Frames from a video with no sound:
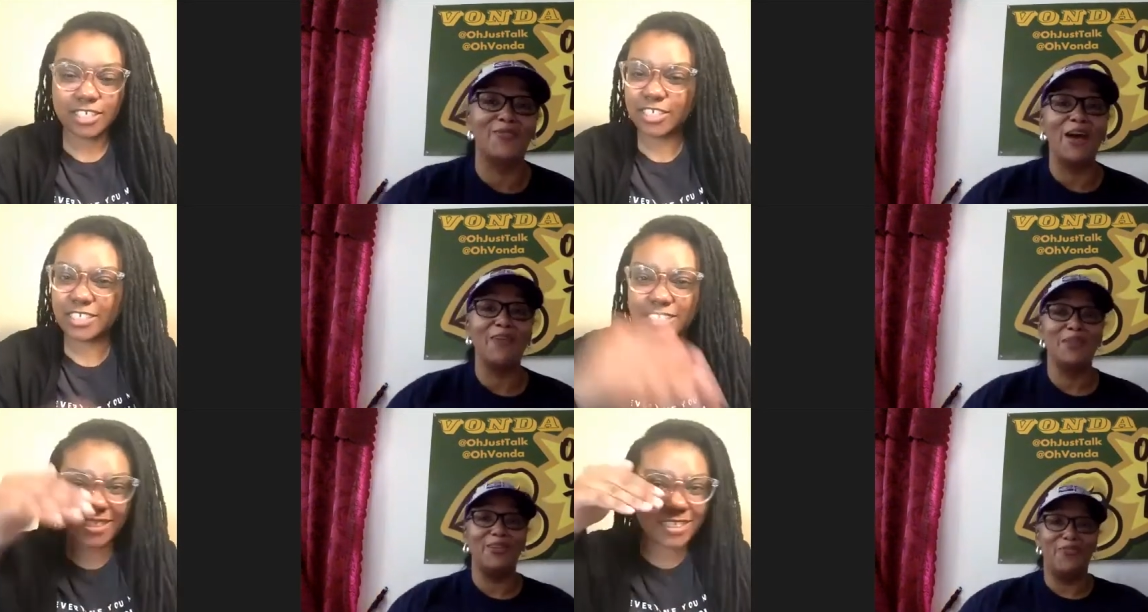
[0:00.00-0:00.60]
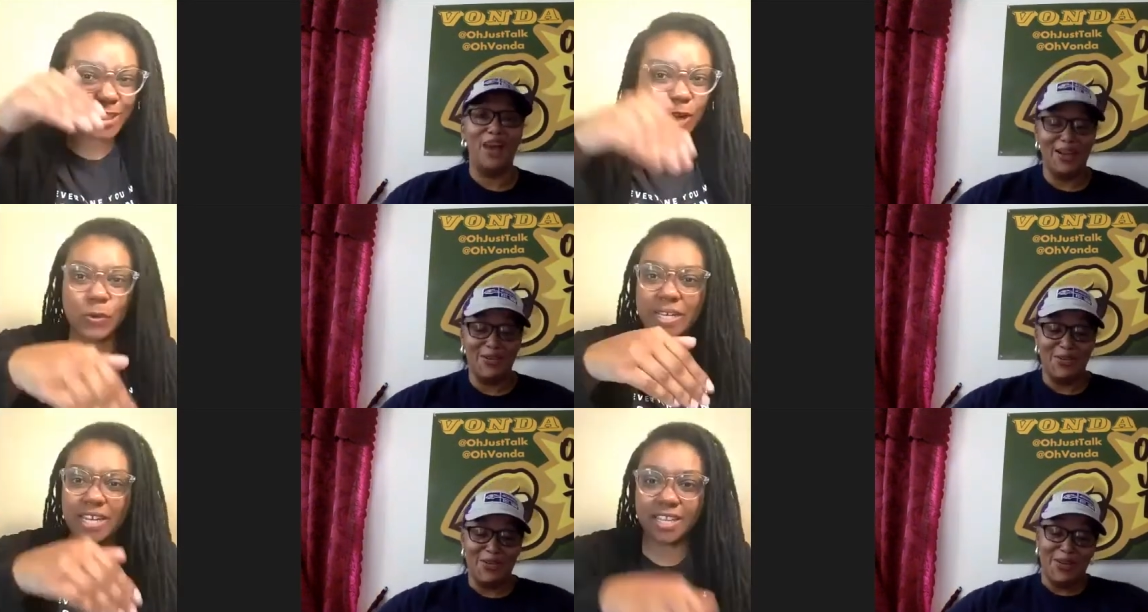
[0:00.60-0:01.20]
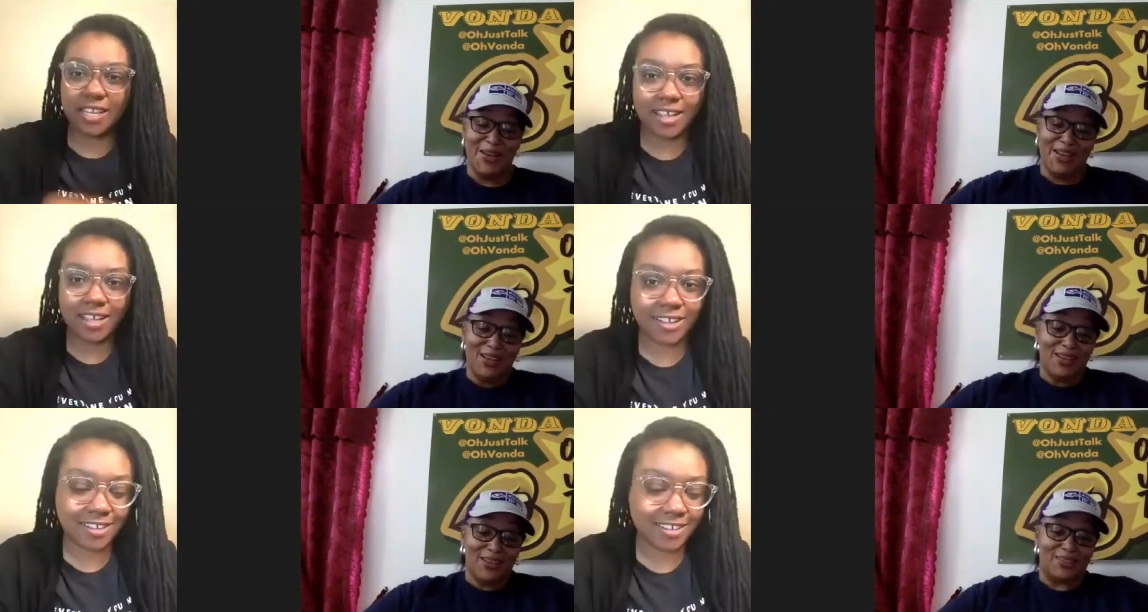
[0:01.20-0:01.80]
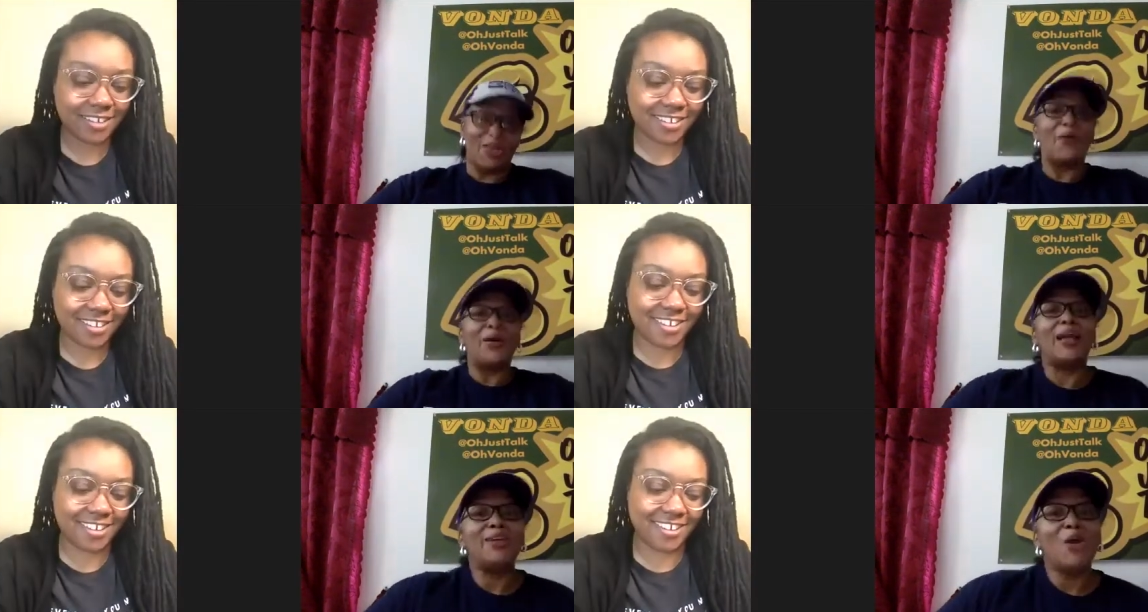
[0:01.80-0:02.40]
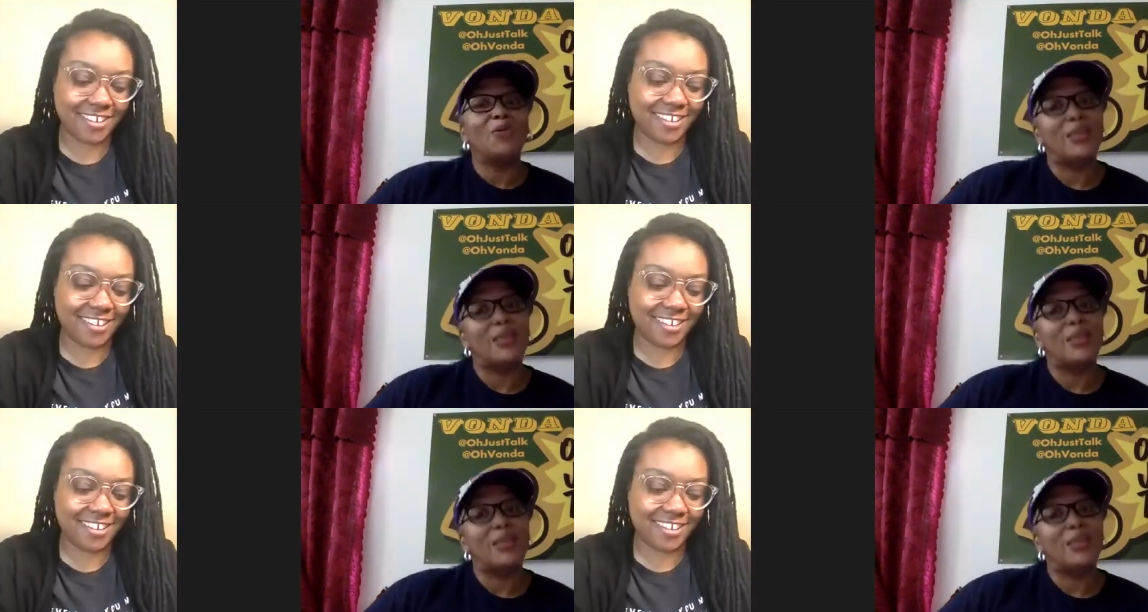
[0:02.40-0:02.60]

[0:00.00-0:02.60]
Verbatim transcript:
Speaker 1: five minute fire. Going in there. So, and I know